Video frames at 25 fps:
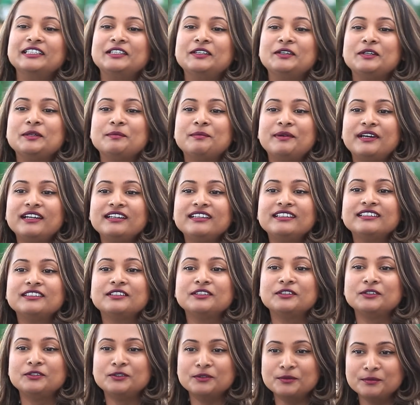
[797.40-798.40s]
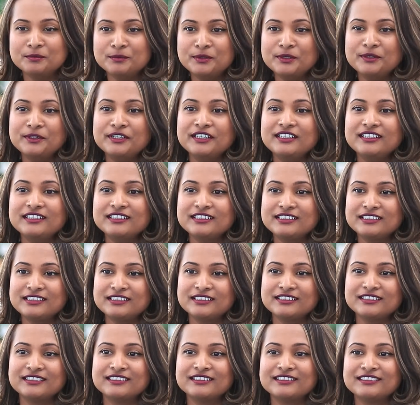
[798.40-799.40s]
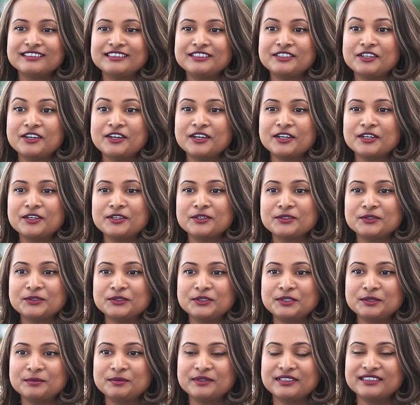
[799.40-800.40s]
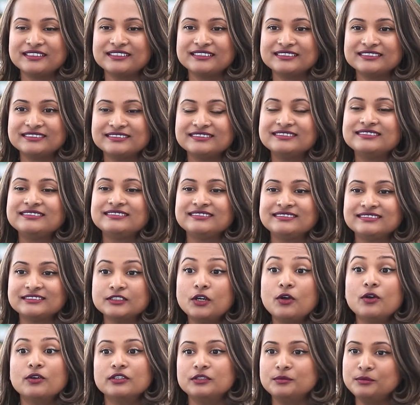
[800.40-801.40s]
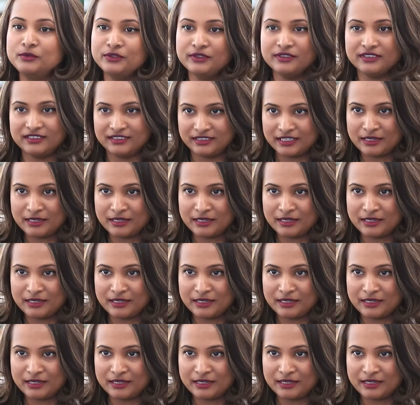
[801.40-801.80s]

That's okay. A part of the stronger. Karugu too. Oh, we do it?